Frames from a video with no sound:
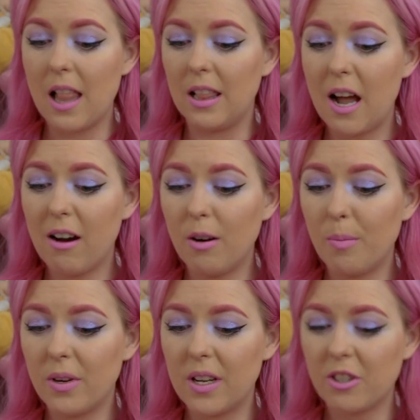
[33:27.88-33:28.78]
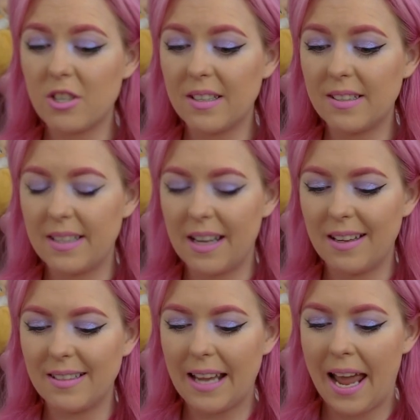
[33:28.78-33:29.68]
Lara Production
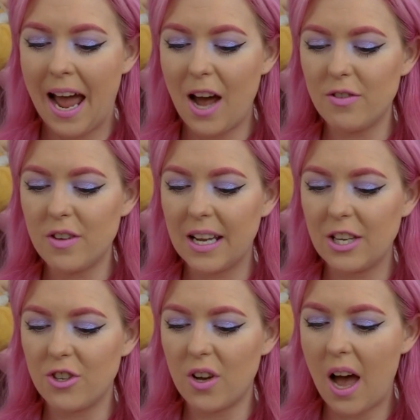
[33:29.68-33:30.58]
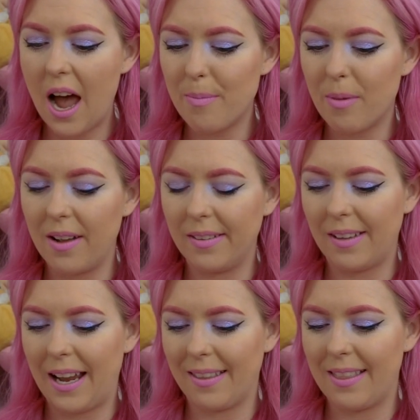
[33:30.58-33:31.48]
says, how do you get your eyebrows
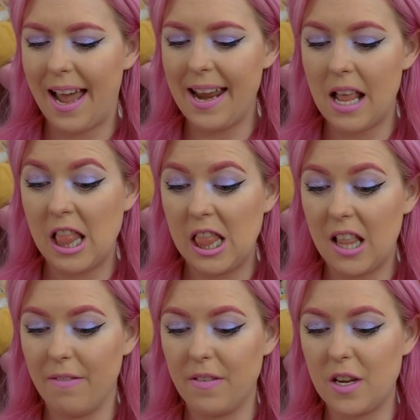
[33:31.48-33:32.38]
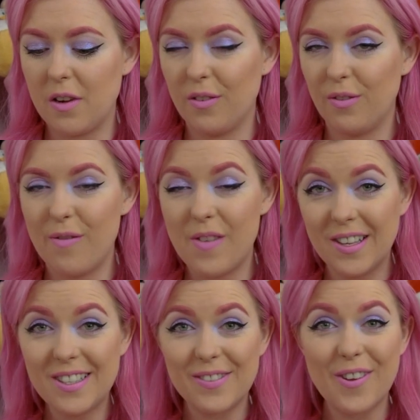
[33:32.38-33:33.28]
like that? Love you.
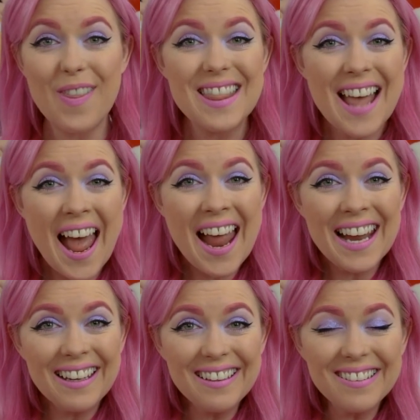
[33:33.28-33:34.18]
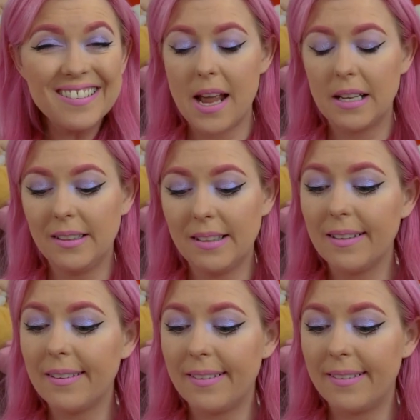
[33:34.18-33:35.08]
First of all, thanks! And
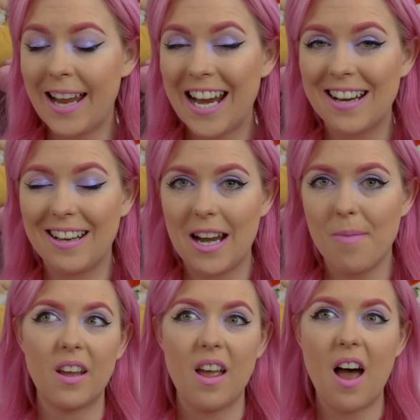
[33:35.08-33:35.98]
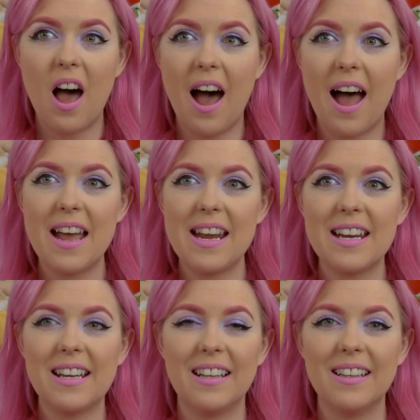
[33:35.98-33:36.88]
secondly,
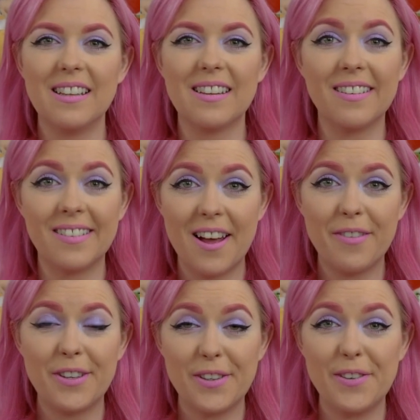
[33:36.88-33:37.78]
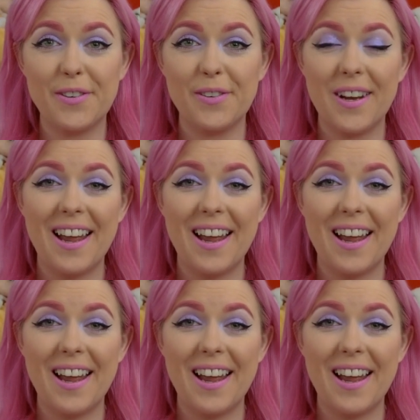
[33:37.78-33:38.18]
this afternoon